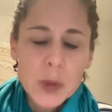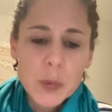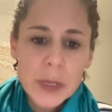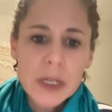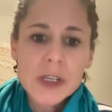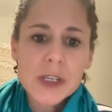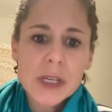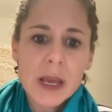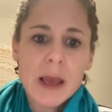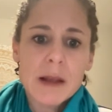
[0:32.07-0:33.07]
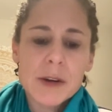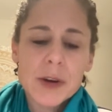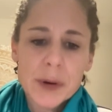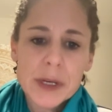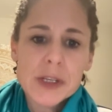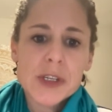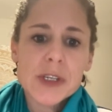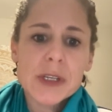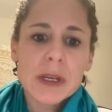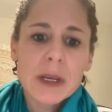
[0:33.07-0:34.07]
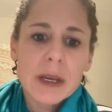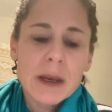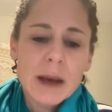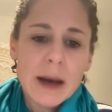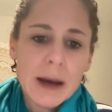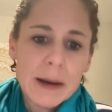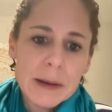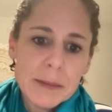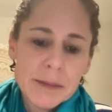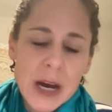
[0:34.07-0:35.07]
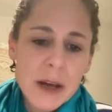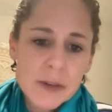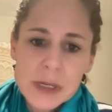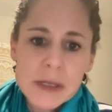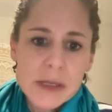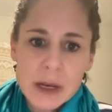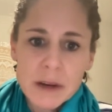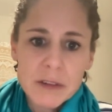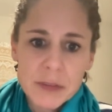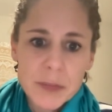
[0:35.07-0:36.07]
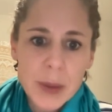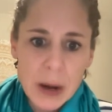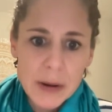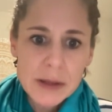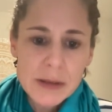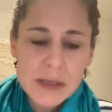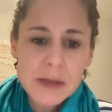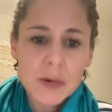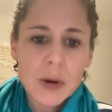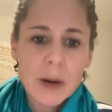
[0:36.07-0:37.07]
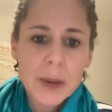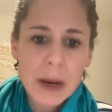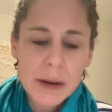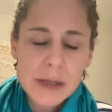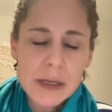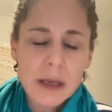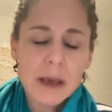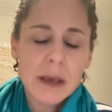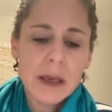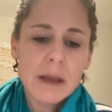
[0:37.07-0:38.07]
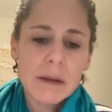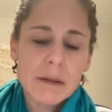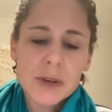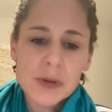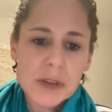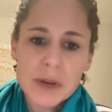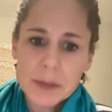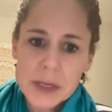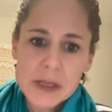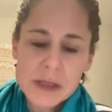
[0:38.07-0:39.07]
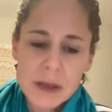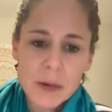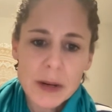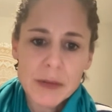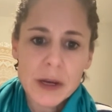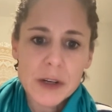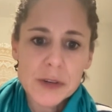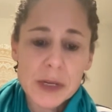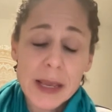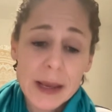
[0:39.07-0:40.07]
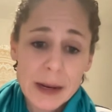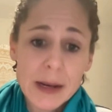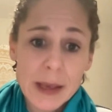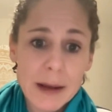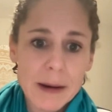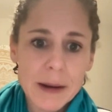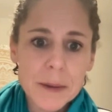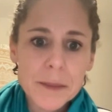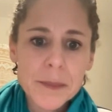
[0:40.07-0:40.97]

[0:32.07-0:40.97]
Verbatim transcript: reached and nourished um, hundreds of parents who are parenting in Jewish families around the country and in Canada.